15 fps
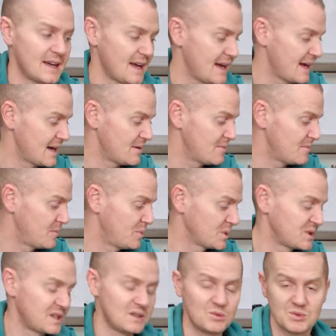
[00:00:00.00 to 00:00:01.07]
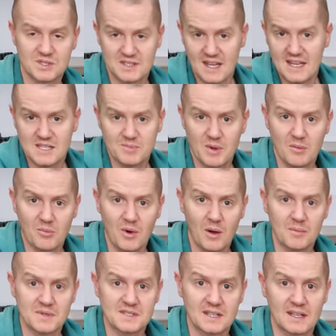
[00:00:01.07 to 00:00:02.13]
But there was dates being
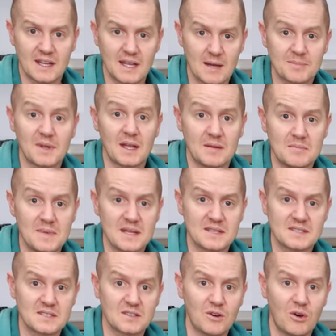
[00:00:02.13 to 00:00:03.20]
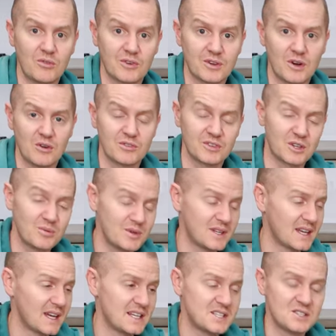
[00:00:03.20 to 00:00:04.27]
promised that kept getting missed over and over. The
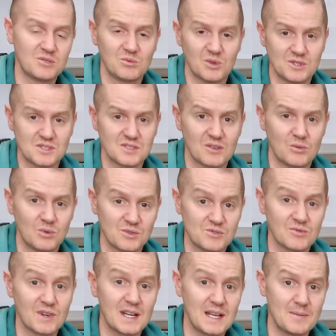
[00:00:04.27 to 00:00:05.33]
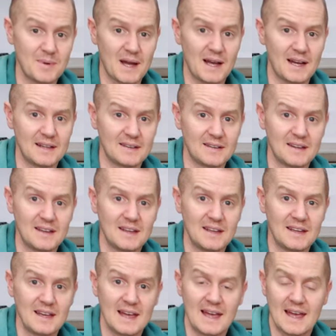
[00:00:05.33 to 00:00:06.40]
communication was really bad.
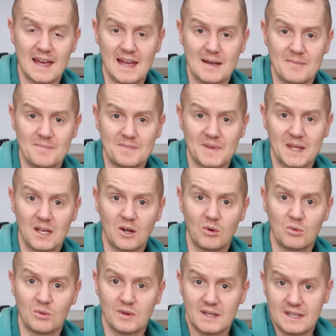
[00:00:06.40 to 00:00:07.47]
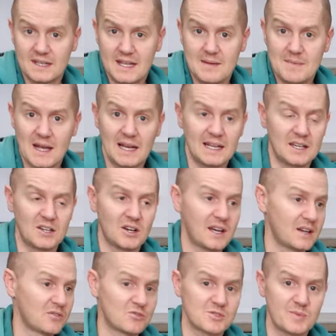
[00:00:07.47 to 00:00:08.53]
You know, emailing and not
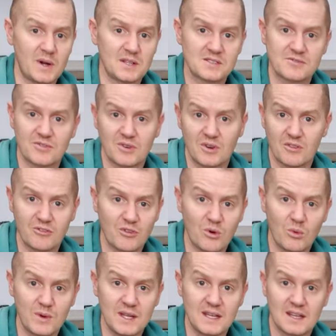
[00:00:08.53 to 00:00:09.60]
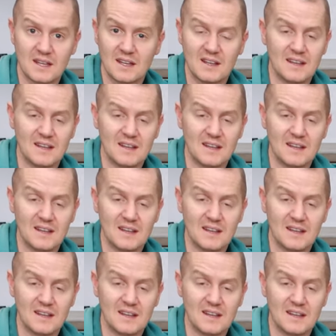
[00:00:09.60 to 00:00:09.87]
getting a response for a week,